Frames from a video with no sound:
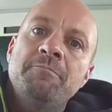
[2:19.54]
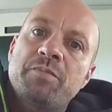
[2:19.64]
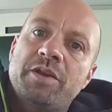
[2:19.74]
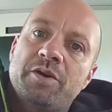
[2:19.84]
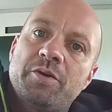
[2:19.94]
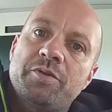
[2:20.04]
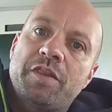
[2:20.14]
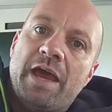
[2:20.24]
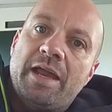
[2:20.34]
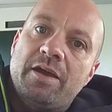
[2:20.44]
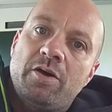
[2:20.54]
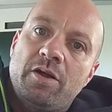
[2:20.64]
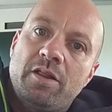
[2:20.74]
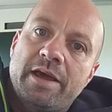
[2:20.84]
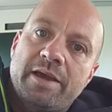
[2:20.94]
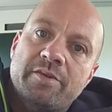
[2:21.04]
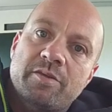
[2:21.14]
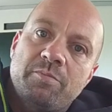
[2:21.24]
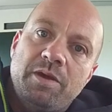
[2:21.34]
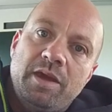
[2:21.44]
you know, that all has
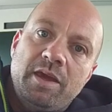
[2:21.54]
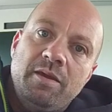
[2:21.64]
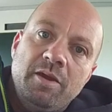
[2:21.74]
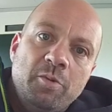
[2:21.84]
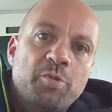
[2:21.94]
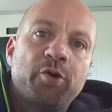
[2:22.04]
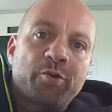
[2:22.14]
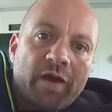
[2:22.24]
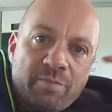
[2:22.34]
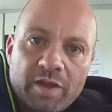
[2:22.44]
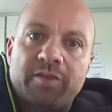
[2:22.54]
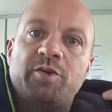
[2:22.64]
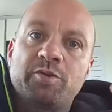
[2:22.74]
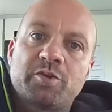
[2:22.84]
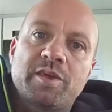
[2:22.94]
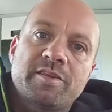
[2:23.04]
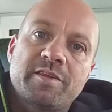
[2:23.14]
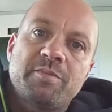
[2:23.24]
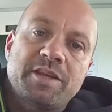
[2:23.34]
to be programmed into your system,